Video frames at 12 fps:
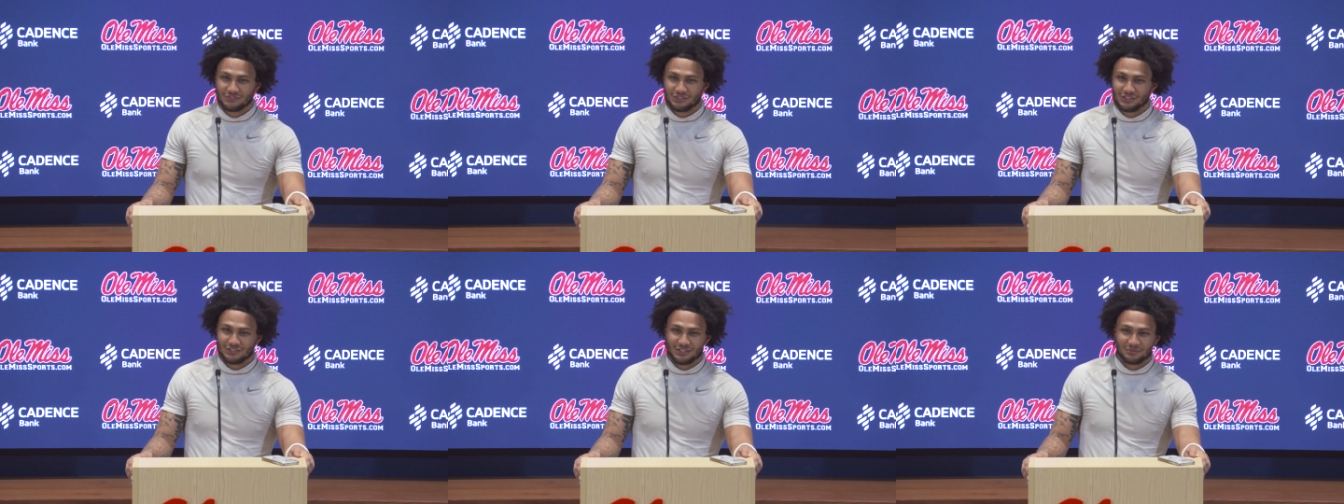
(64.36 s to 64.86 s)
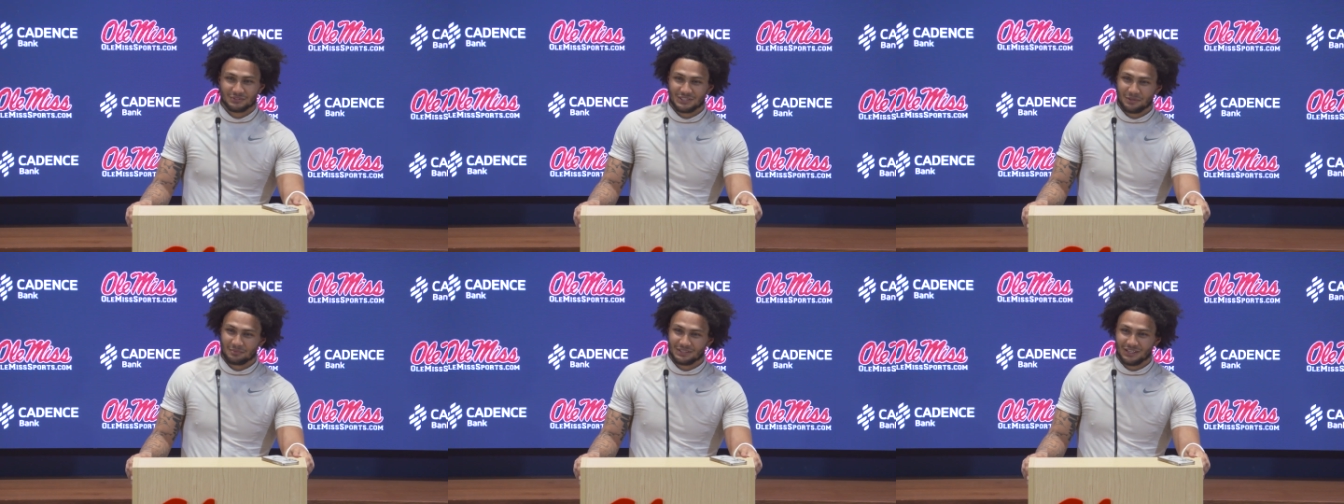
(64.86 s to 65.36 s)
JJ was
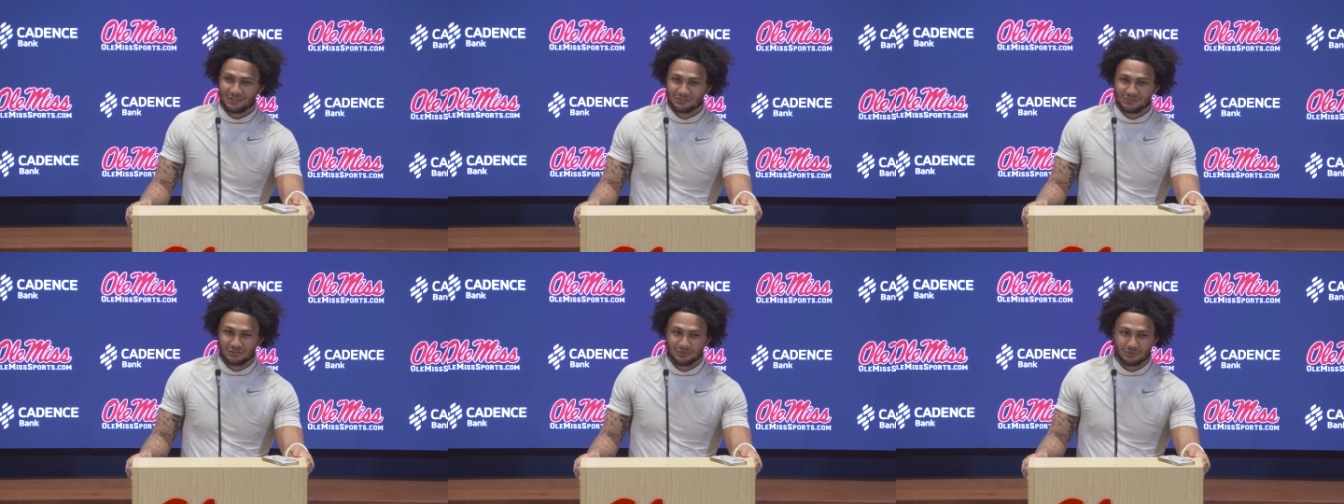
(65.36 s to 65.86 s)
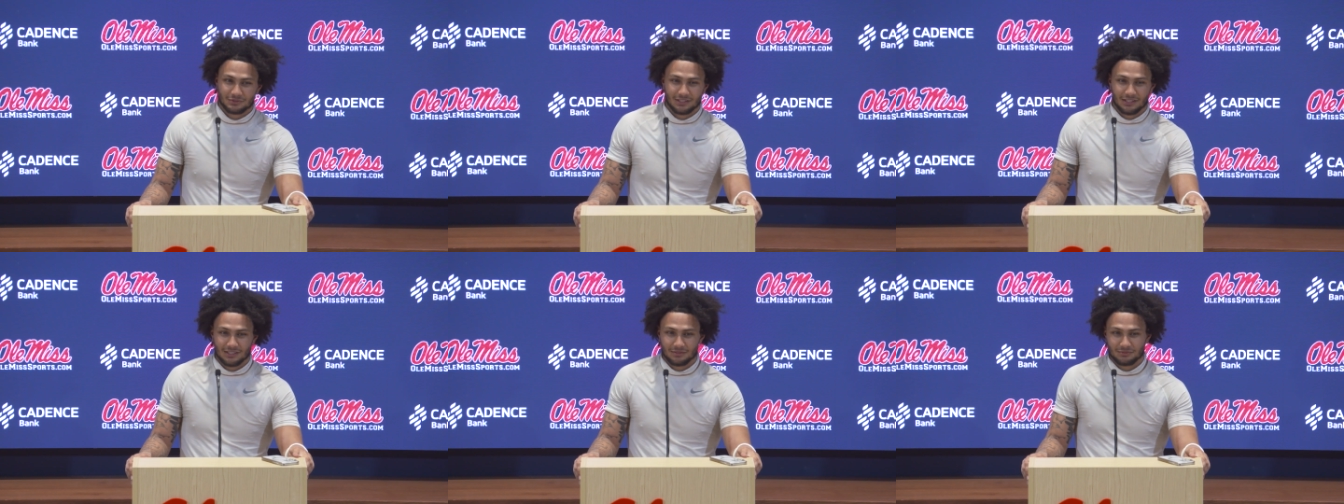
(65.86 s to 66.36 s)
helping out too.
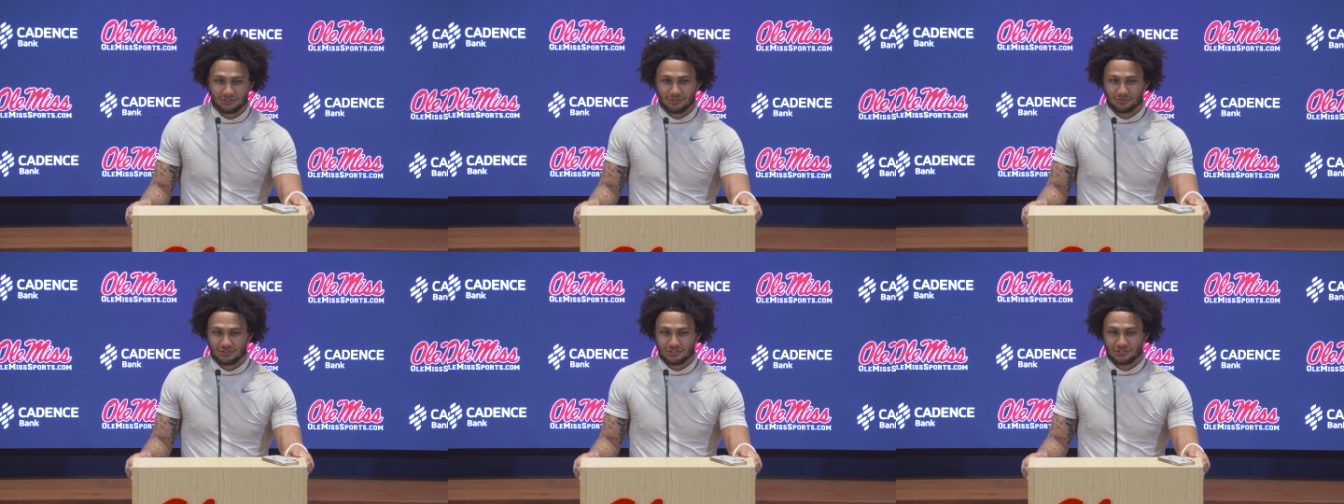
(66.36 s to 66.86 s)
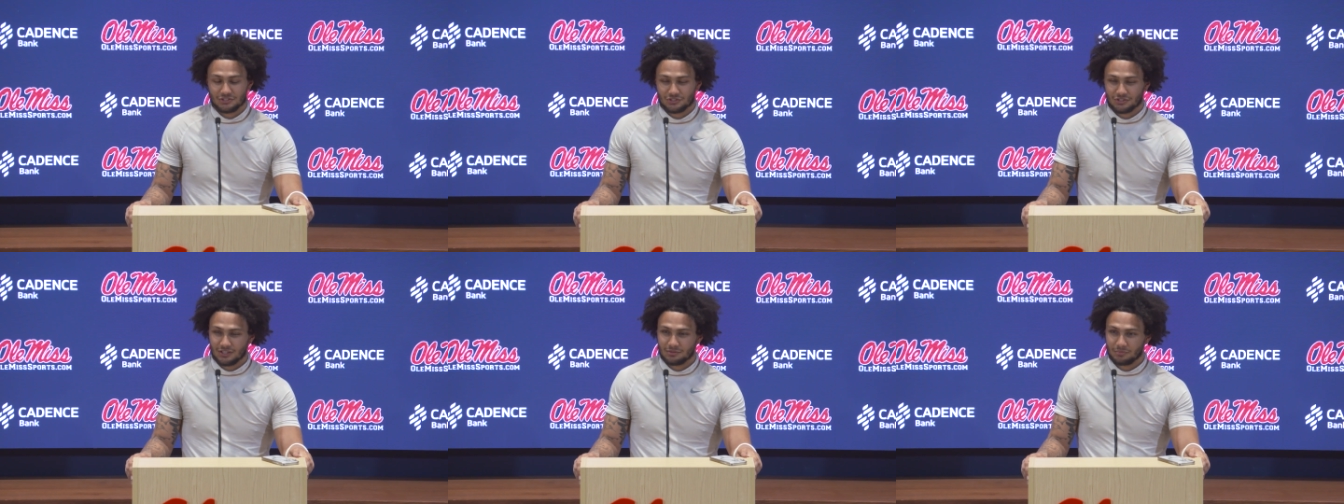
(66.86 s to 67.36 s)
Um, you know, just
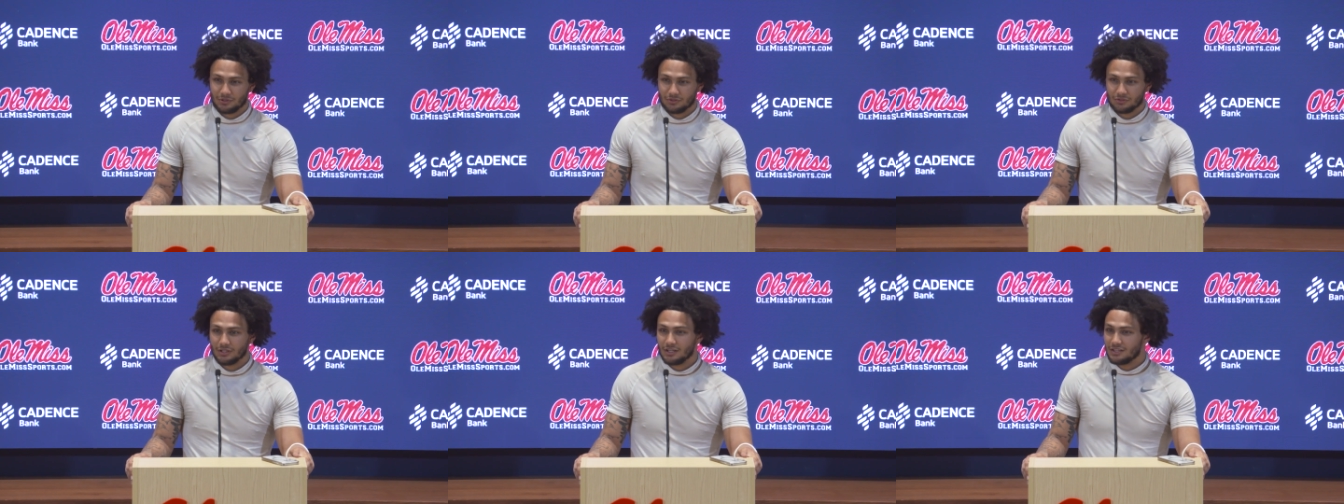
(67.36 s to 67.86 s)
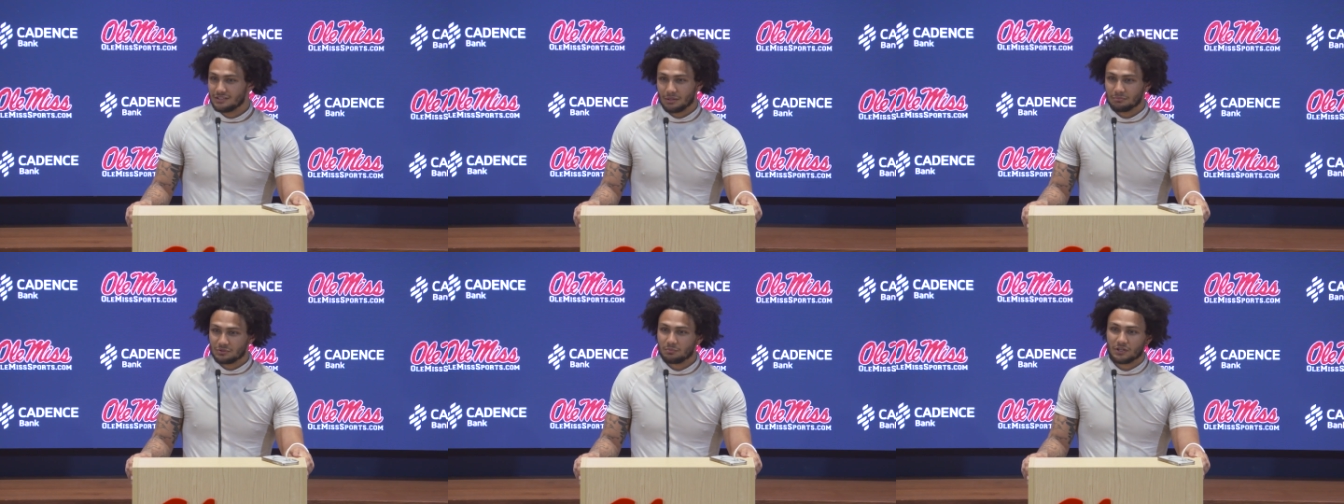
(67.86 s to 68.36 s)
just trying to build
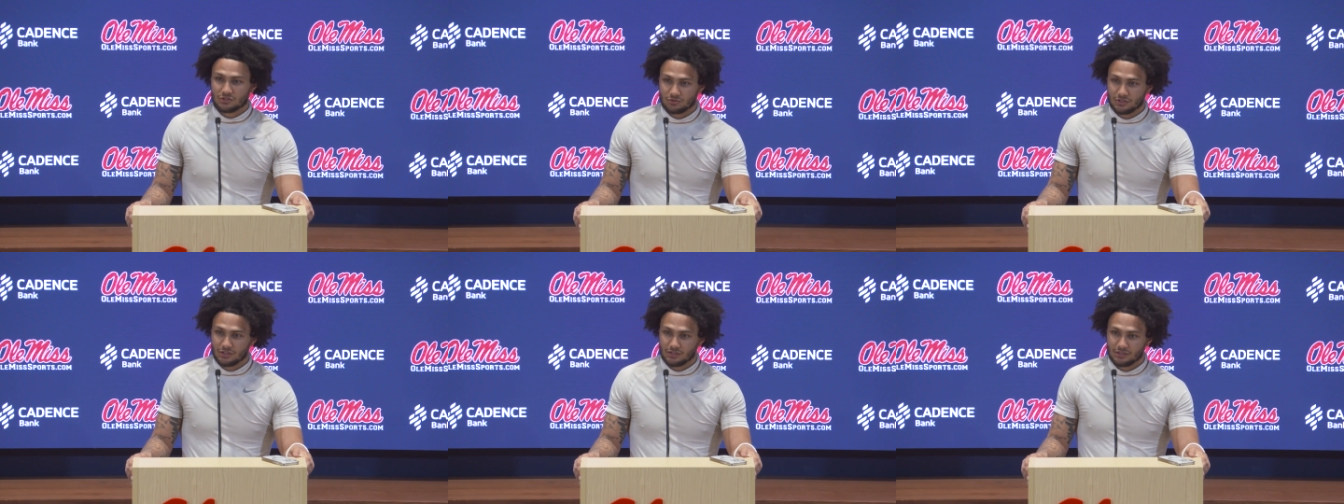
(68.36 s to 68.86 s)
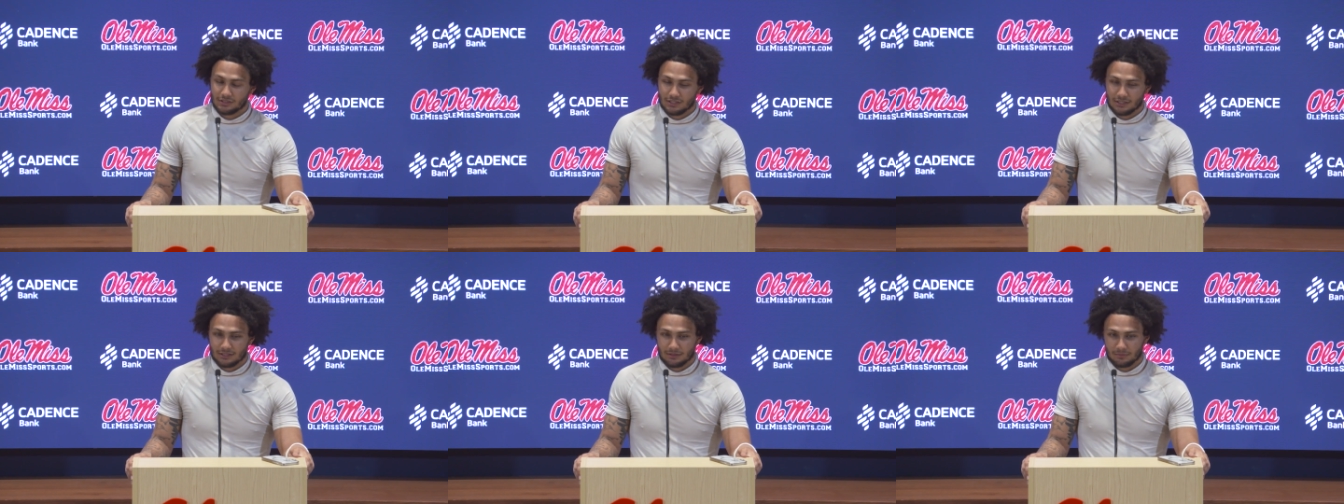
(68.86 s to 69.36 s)
something special here,
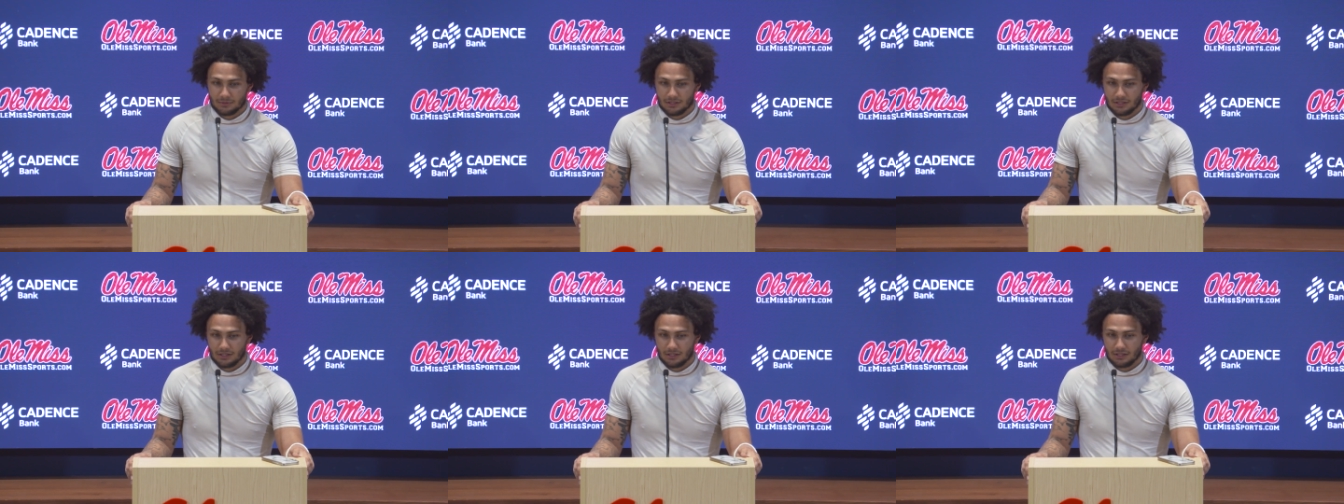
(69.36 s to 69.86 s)
um, and,